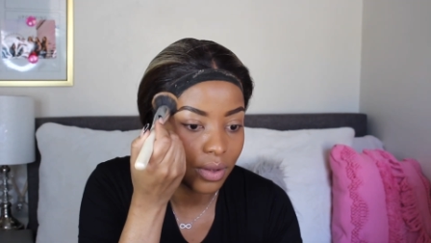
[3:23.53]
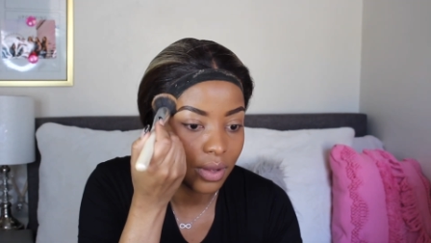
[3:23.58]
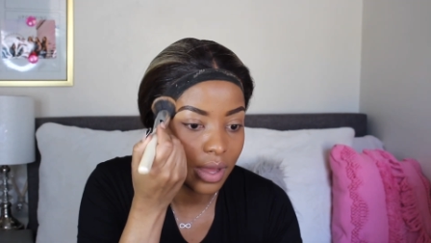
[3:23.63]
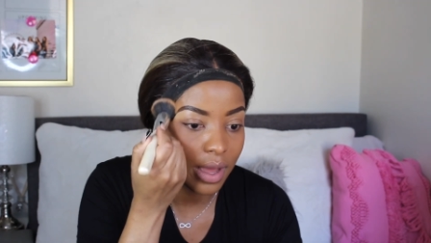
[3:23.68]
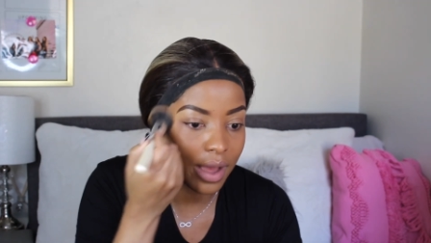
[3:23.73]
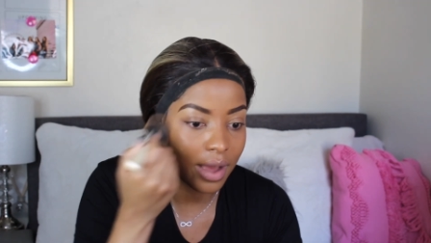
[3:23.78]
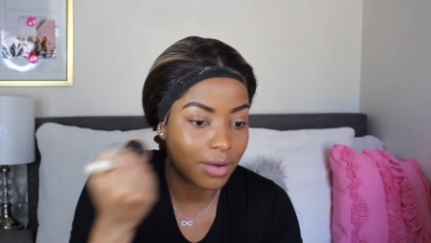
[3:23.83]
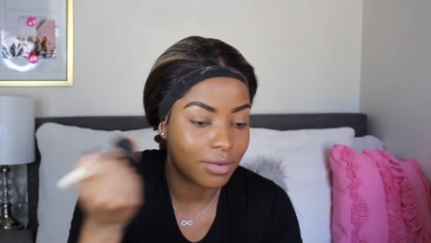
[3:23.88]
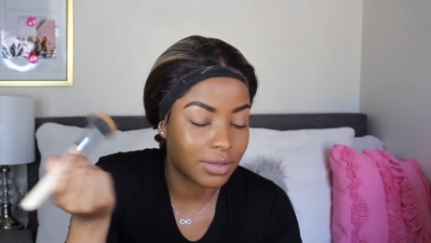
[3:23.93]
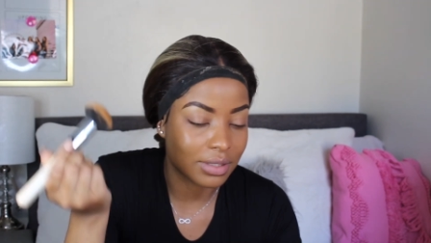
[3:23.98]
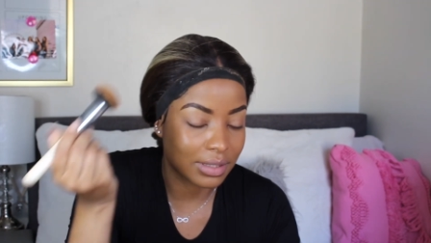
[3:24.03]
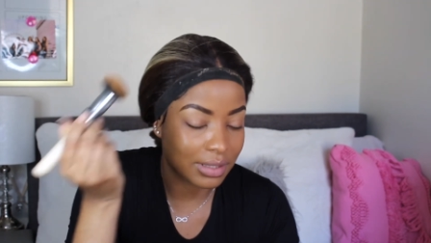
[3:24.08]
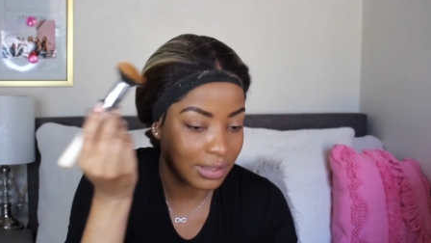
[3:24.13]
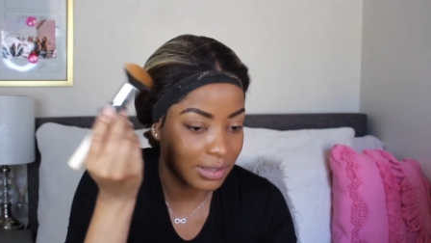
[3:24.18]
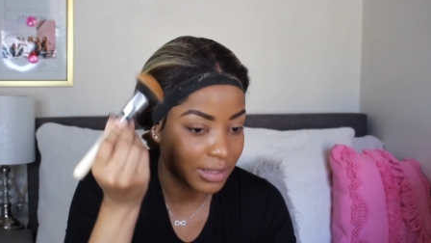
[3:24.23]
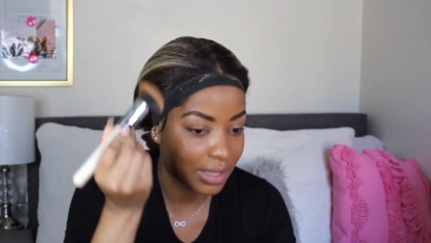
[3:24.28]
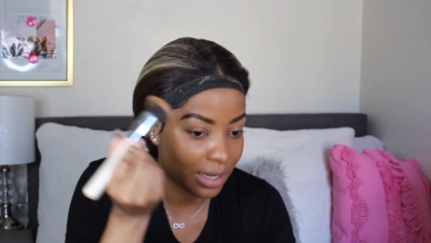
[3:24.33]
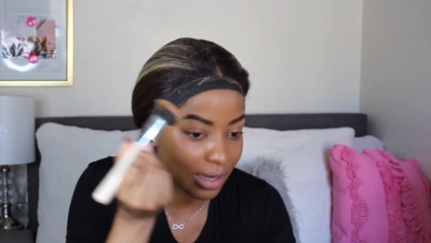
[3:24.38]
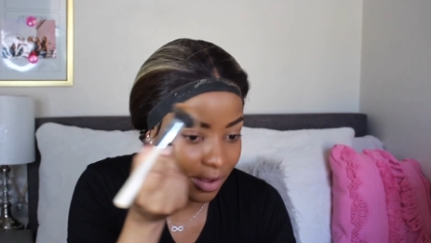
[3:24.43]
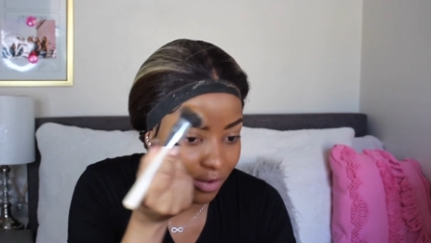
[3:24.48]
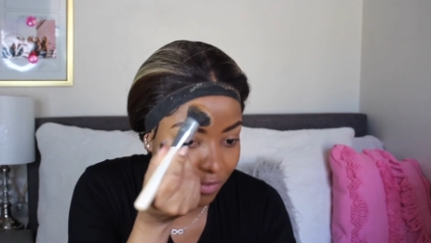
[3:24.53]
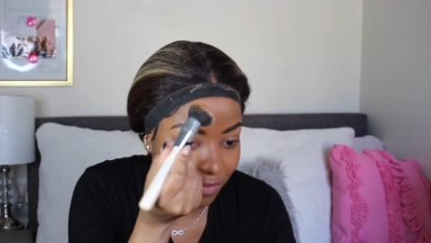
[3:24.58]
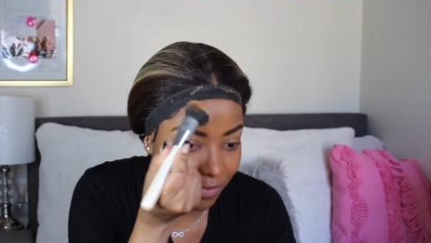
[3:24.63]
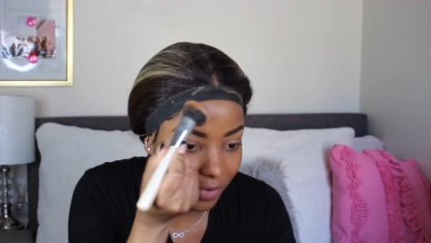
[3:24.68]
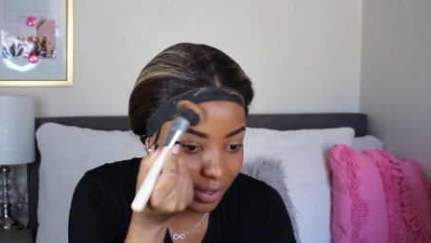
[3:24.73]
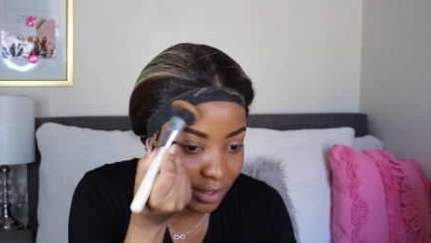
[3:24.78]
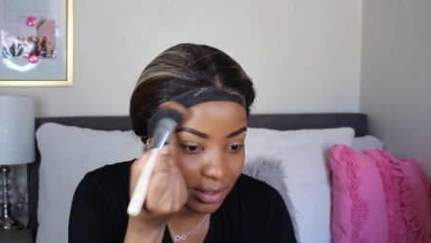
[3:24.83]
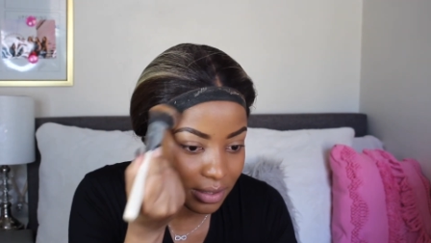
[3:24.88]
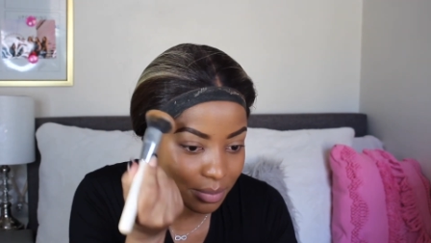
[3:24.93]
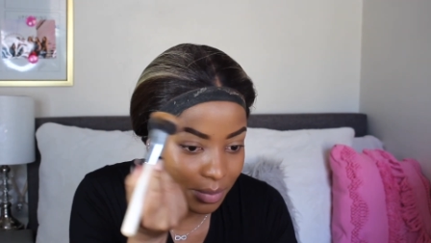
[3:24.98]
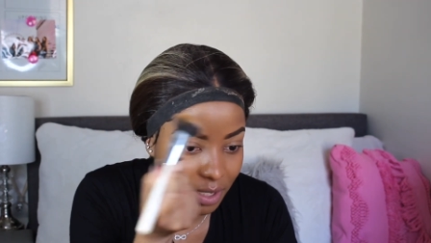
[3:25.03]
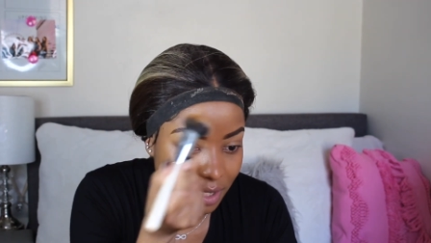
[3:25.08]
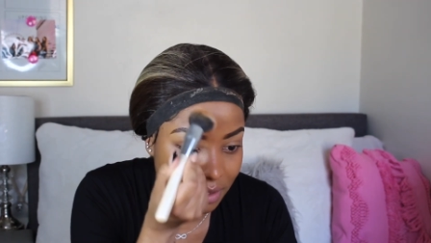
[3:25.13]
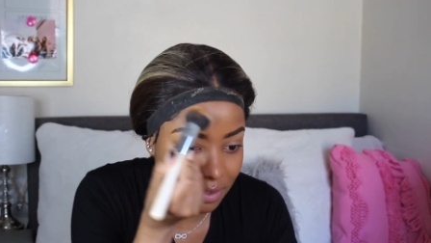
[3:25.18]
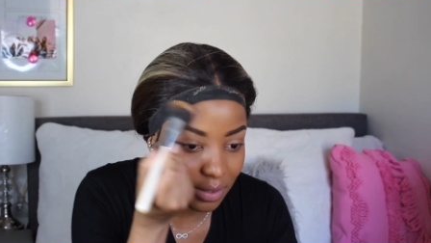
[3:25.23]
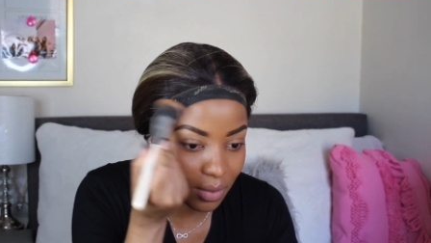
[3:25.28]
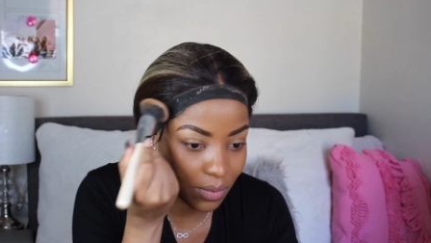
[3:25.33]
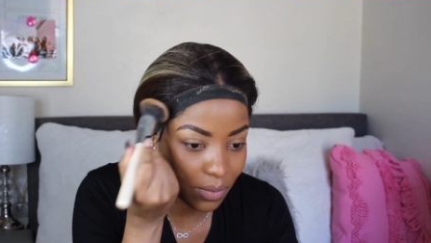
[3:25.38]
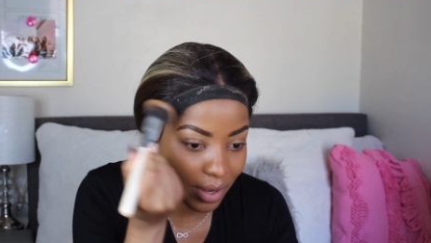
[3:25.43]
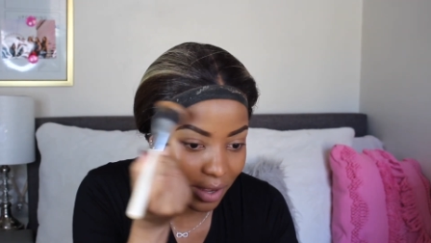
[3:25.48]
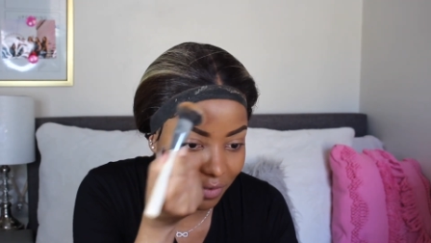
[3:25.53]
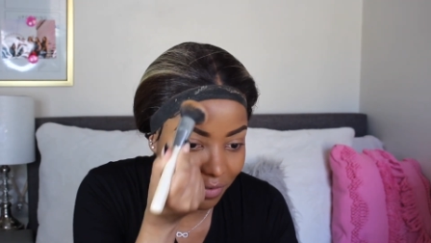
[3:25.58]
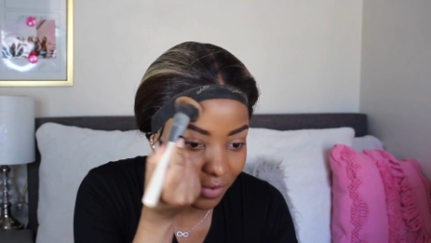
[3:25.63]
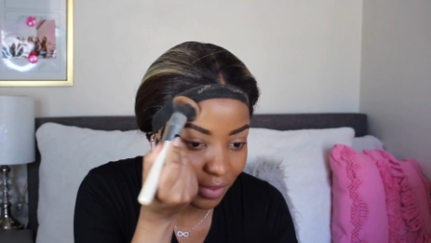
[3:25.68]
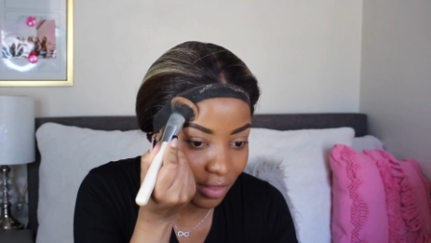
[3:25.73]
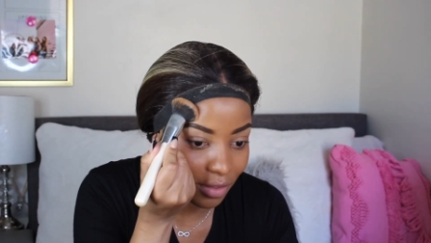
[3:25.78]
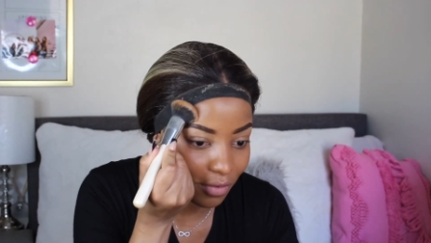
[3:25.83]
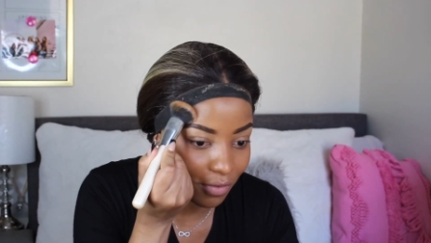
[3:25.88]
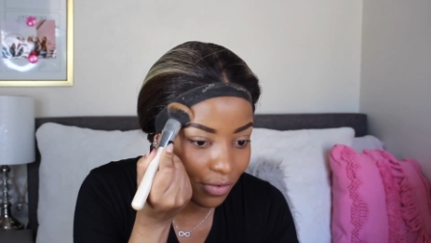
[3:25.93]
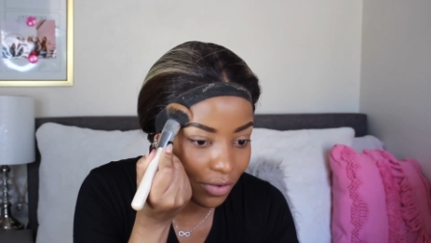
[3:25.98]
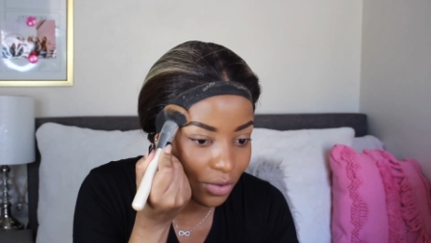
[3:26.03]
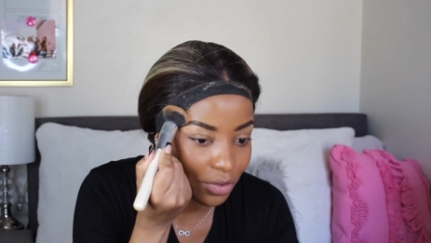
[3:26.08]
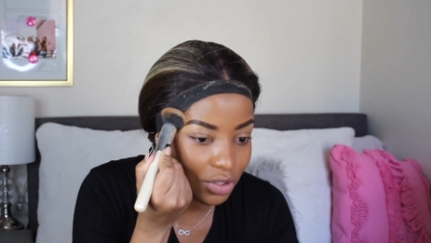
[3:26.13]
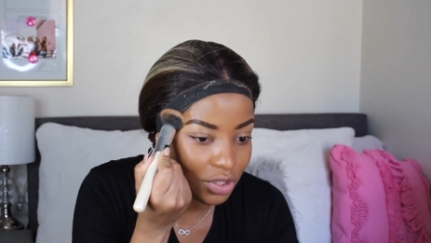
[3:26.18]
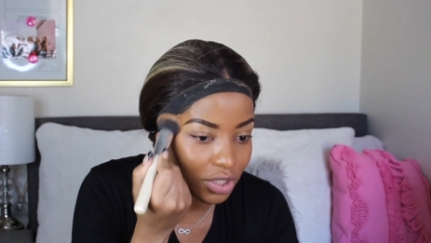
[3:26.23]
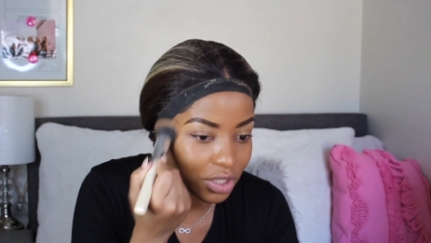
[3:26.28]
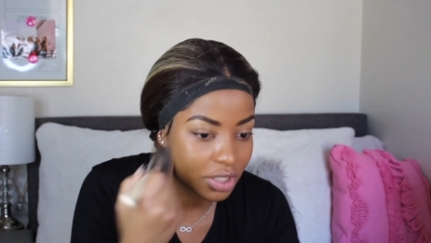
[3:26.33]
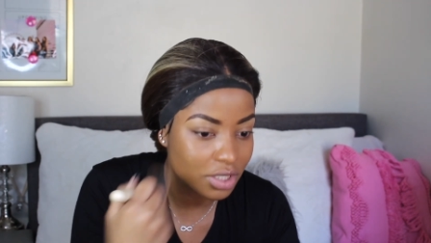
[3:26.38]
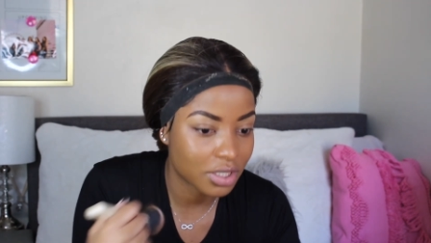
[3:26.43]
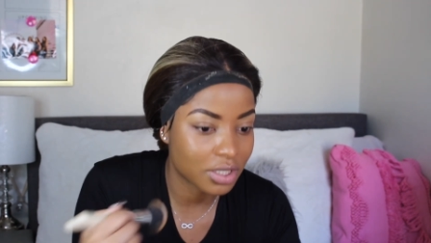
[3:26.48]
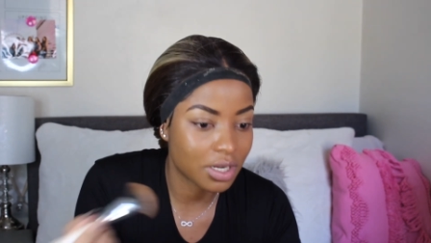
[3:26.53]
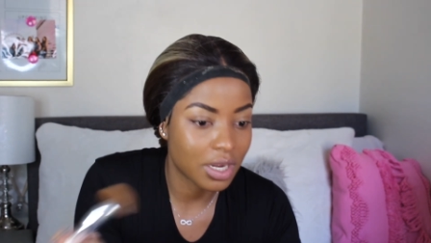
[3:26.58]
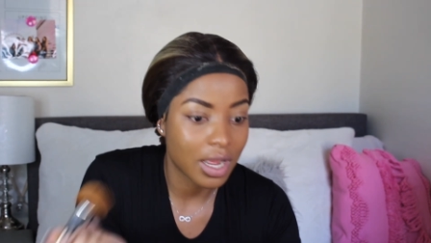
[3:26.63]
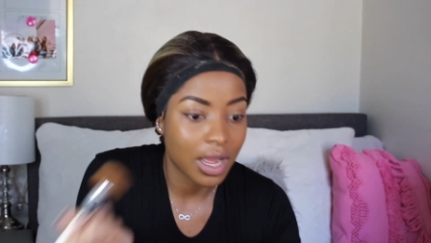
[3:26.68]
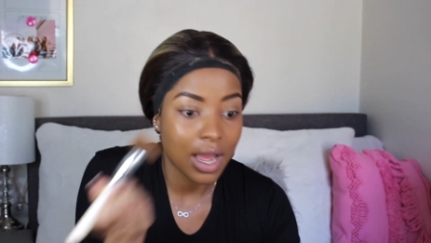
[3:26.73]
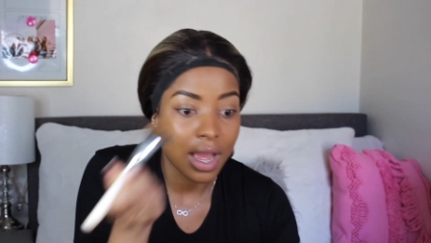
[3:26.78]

how is this gonna affect me as a wife in the future